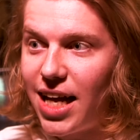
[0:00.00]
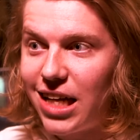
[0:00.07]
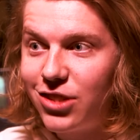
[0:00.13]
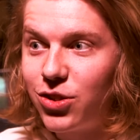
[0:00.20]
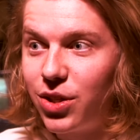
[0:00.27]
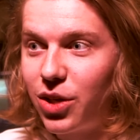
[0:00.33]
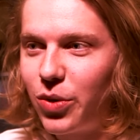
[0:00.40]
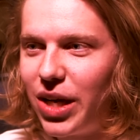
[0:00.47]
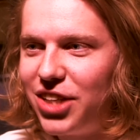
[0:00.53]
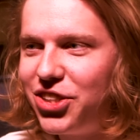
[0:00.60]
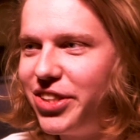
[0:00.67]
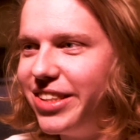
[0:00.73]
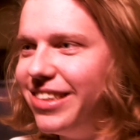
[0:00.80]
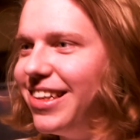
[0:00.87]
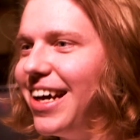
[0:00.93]
answered the
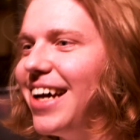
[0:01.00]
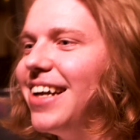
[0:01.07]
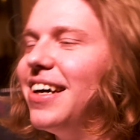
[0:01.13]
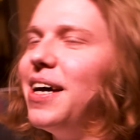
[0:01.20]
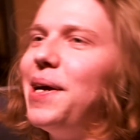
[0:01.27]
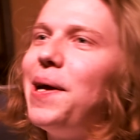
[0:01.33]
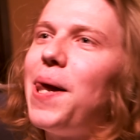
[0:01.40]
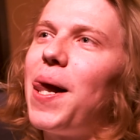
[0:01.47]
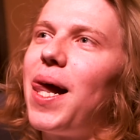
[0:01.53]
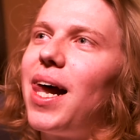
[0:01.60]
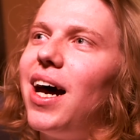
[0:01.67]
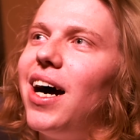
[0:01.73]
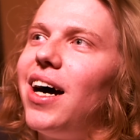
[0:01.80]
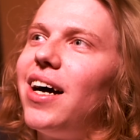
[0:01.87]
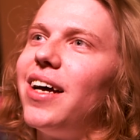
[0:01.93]
question that
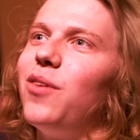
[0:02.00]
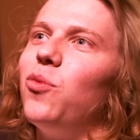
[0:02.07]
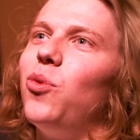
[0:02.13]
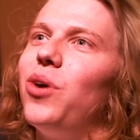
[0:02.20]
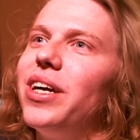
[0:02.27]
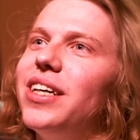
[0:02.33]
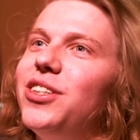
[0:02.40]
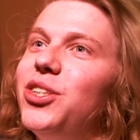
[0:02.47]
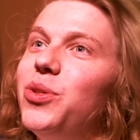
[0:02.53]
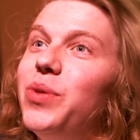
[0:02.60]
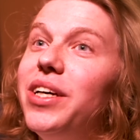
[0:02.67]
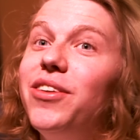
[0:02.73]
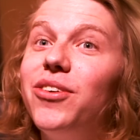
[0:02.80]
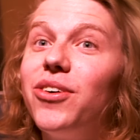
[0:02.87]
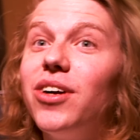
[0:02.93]
I wanted to
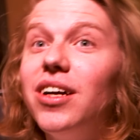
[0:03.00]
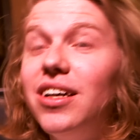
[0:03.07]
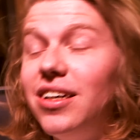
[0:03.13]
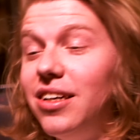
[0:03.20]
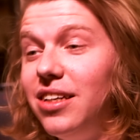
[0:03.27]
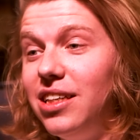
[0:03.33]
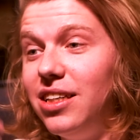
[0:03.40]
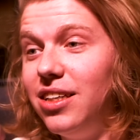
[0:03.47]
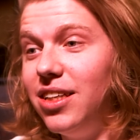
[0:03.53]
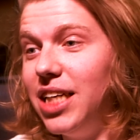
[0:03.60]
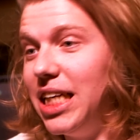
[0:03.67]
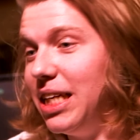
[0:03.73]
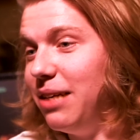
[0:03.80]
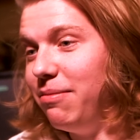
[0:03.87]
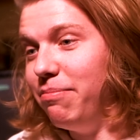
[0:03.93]
either
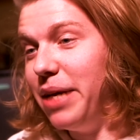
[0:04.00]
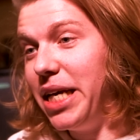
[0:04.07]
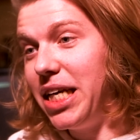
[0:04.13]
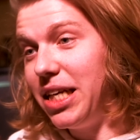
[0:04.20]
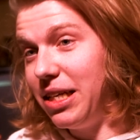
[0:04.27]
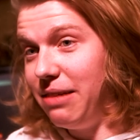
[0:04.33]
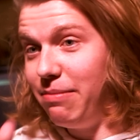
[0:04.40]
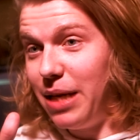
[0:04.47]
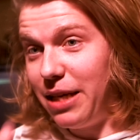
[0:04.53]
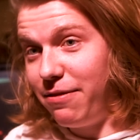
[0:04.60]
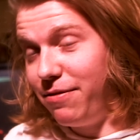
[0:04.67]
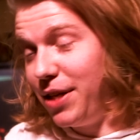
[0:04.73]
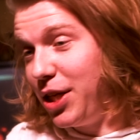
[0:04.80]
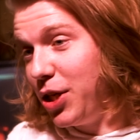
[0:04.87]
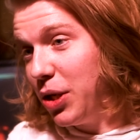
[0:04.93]
make
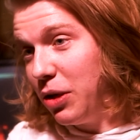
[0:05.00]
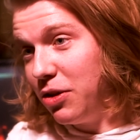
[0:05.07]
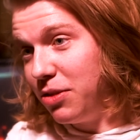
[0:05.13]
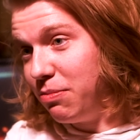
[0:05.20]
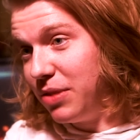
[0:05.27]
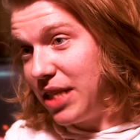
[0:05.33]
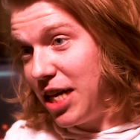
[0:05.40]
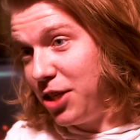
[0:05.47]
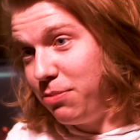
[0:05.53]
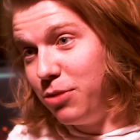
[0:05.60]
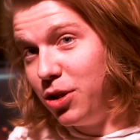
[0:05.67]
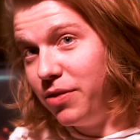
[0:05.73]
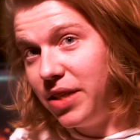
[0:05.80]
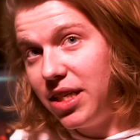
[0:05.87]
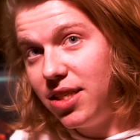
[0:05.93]
videos /
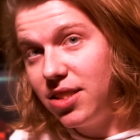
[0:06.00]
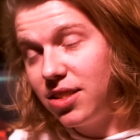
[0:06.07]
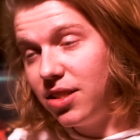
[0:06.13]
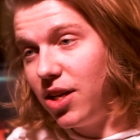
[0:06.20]
movies.